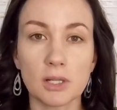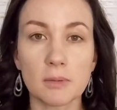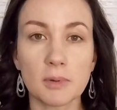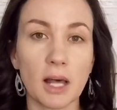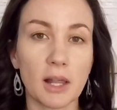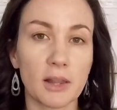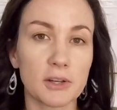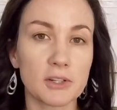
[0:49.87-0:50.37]
up
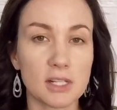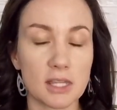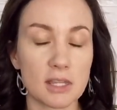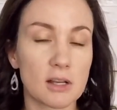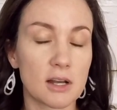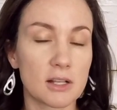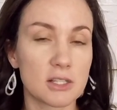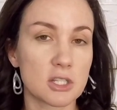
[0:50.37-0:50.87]
color to get the
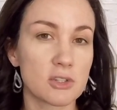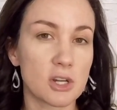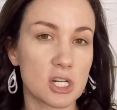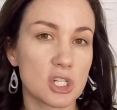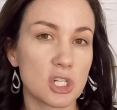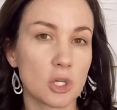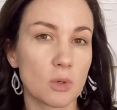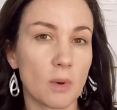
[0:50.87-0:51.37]

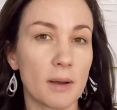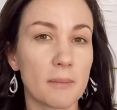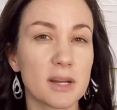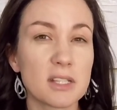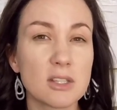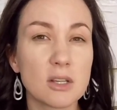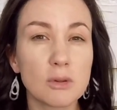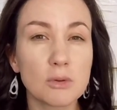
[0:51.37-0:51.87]
concentration you want, but
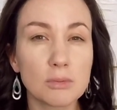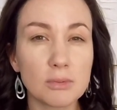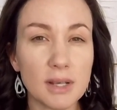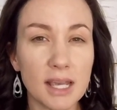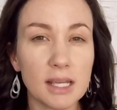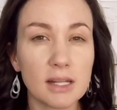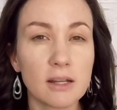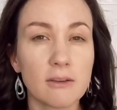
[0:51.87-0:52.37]
it's a
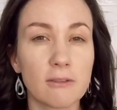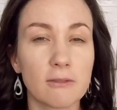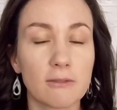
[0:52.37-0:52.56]
great